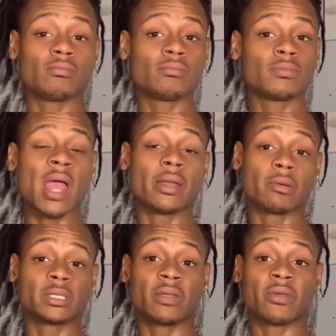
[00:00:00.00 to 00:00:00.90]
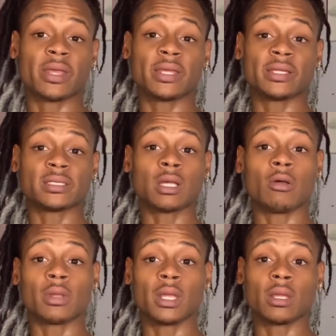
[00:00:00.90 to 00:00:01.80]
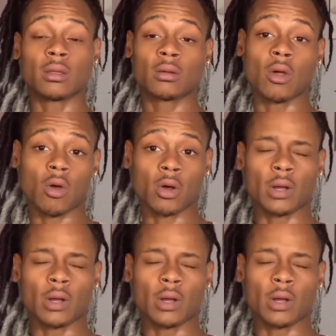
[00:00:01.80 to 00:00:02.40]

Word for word: not noticing that it is only card.